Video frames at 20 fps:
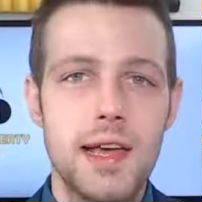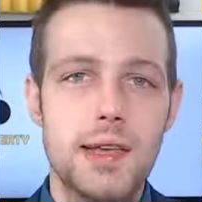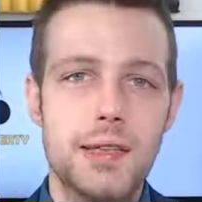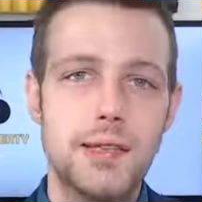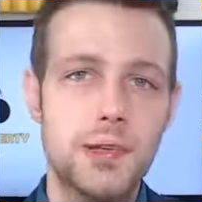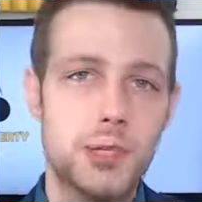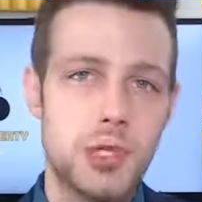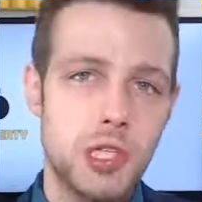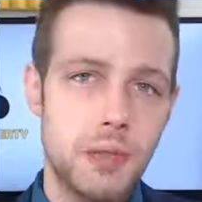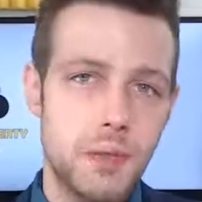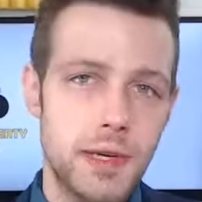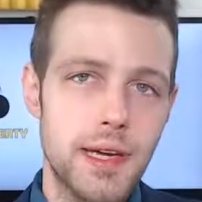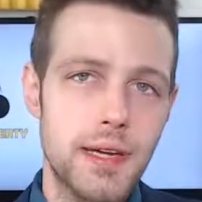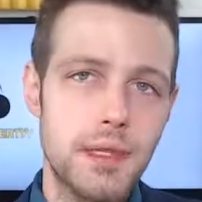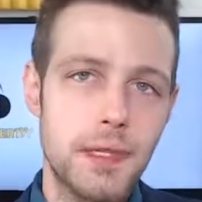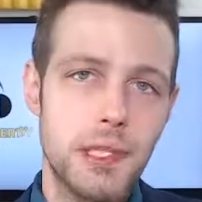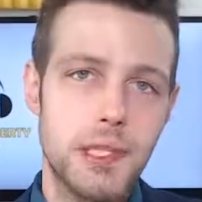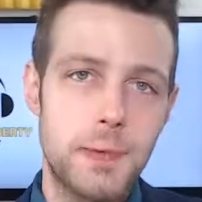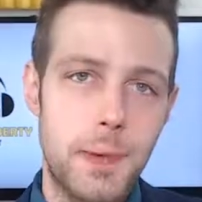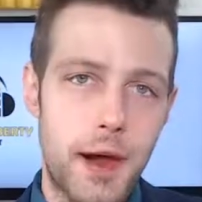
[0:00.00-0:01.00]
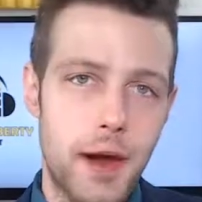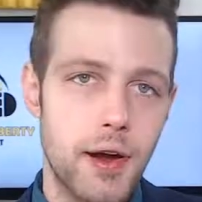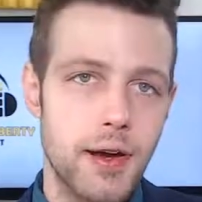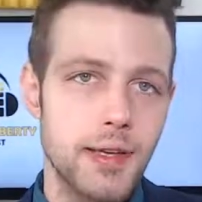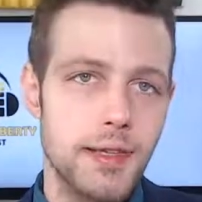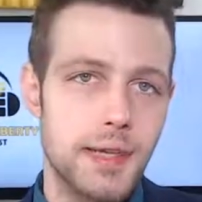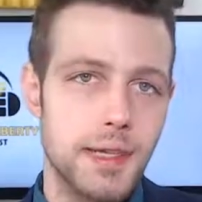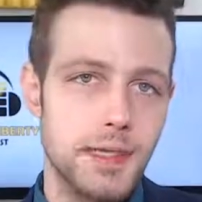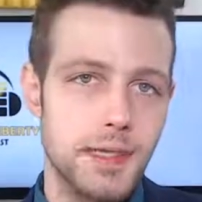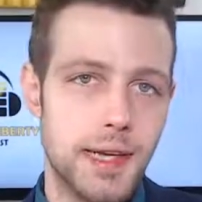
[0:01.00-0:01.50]
So just because
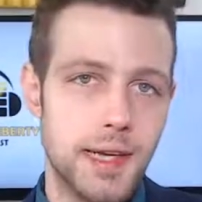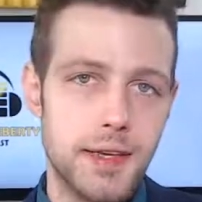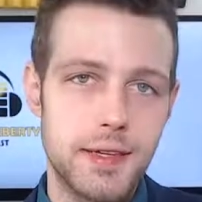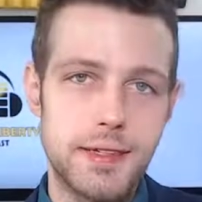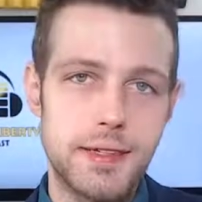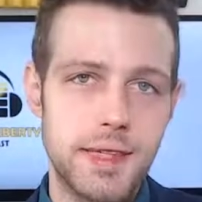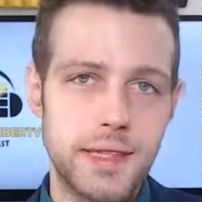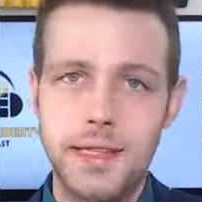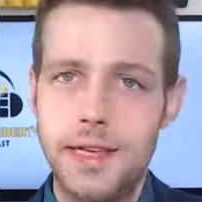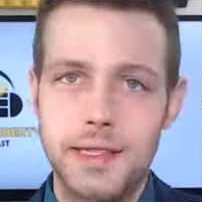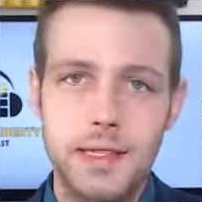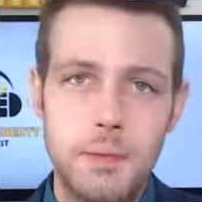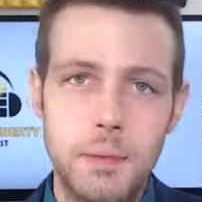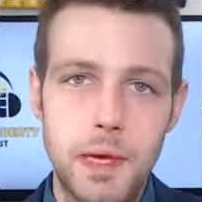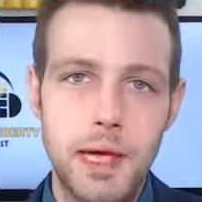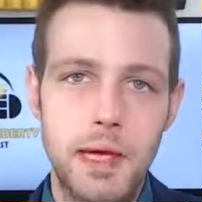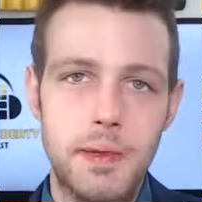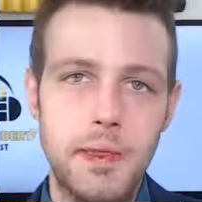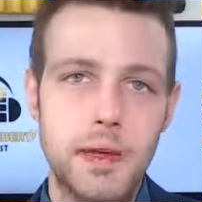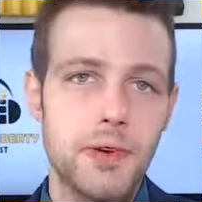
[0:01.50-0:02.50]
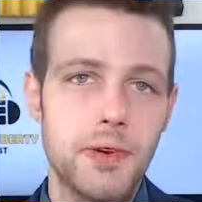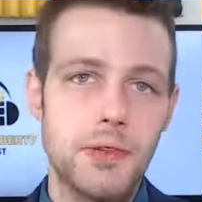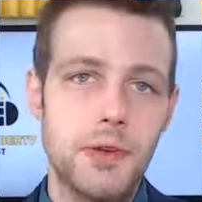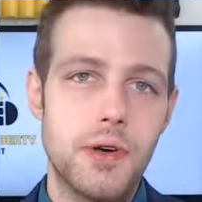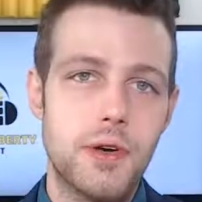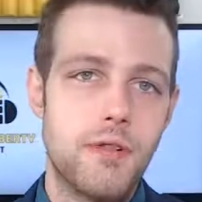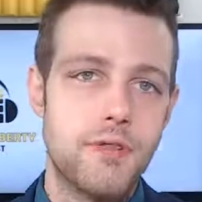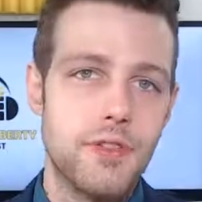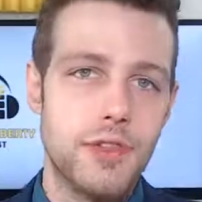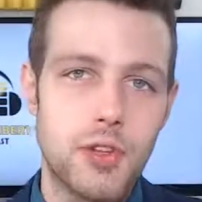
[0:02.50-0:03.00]
disparities exist, that doesn't mean they're a
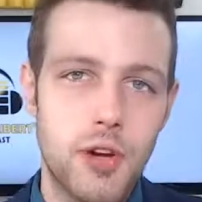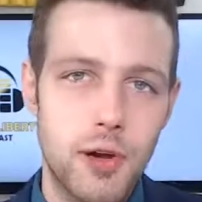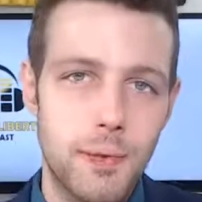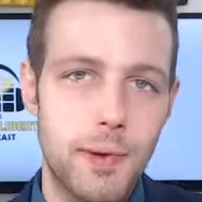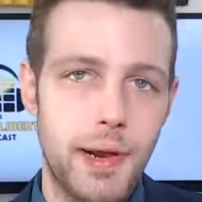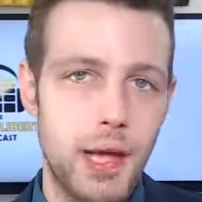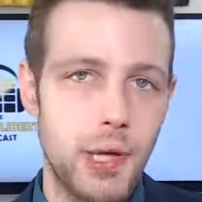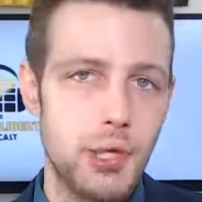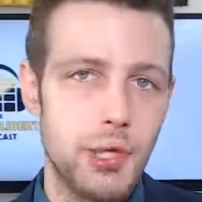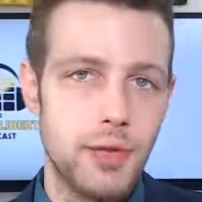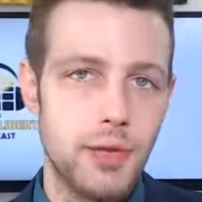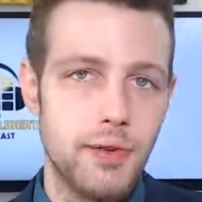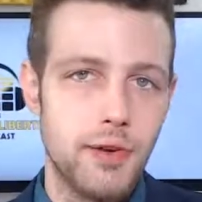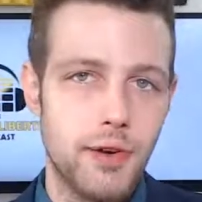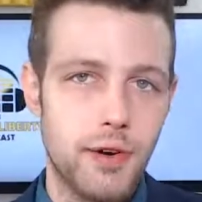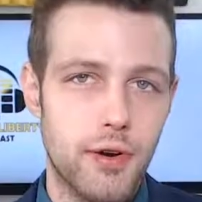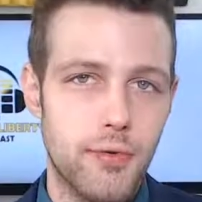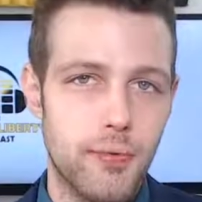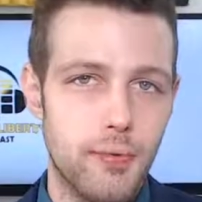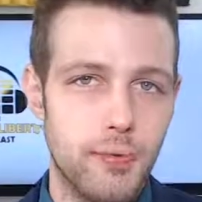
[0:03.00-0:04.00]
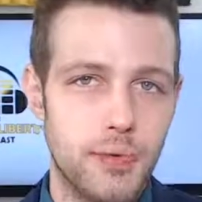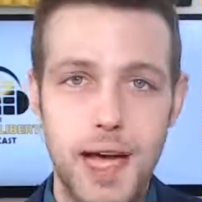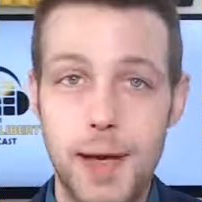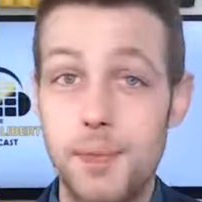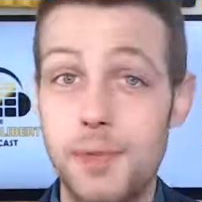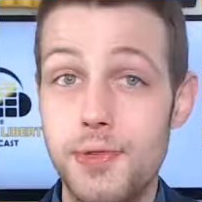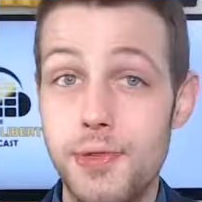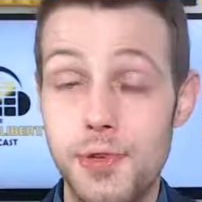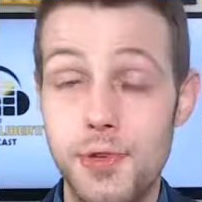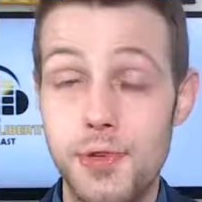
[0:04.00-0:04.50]
result of discrimination or
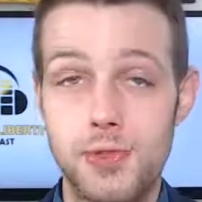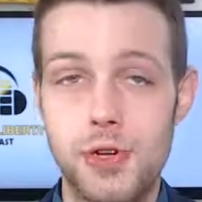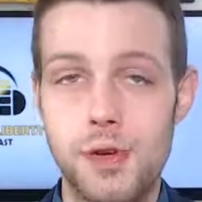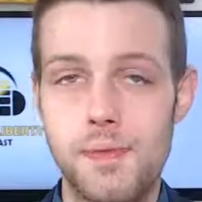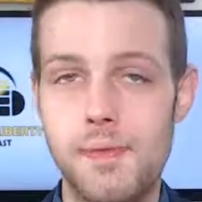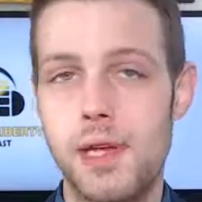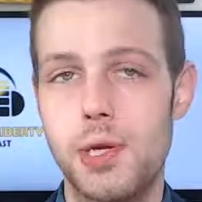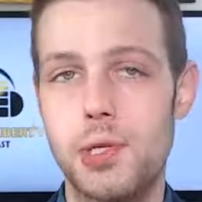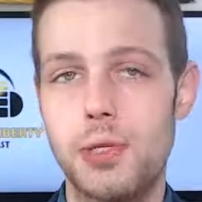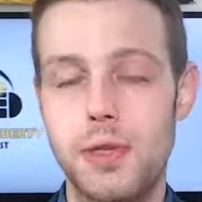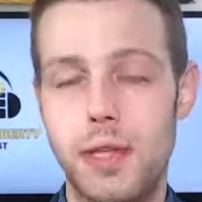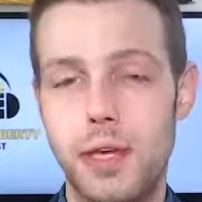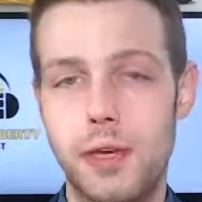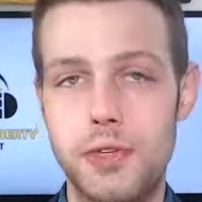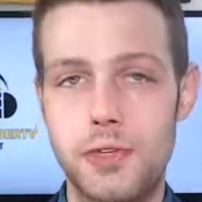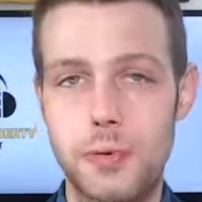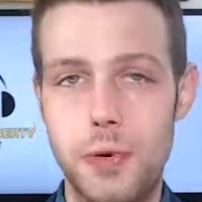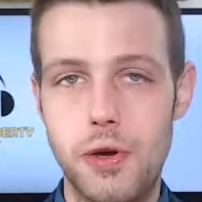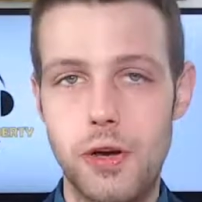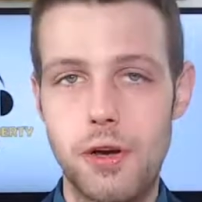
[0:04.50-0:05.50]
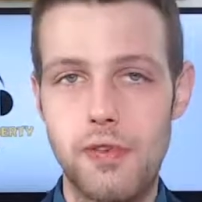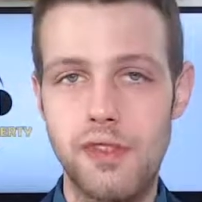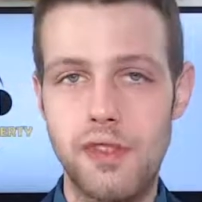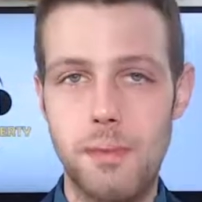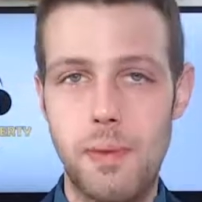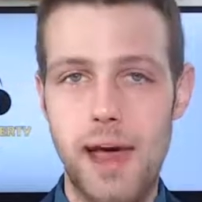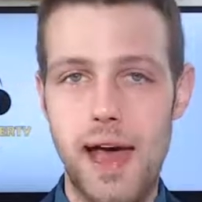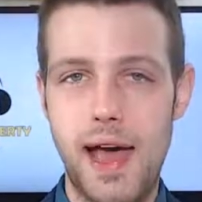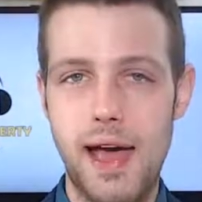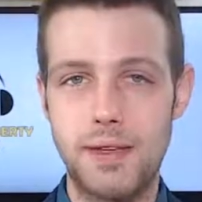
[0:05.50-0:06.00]
type 2 discrimination like we spoke of in the
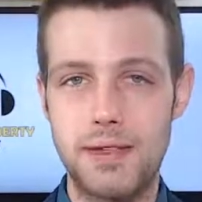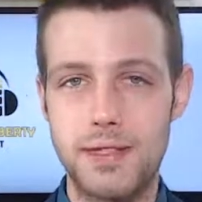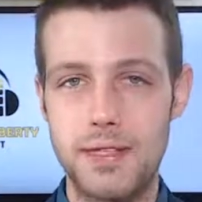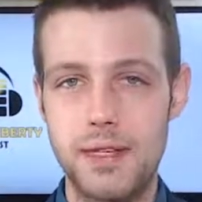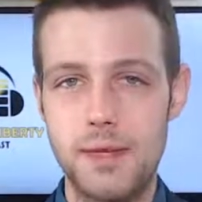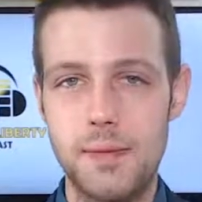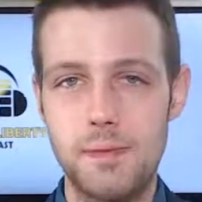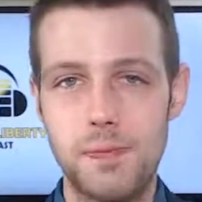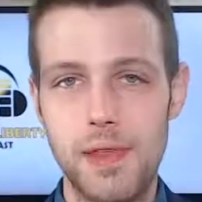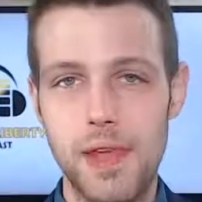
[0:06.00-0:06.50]
past.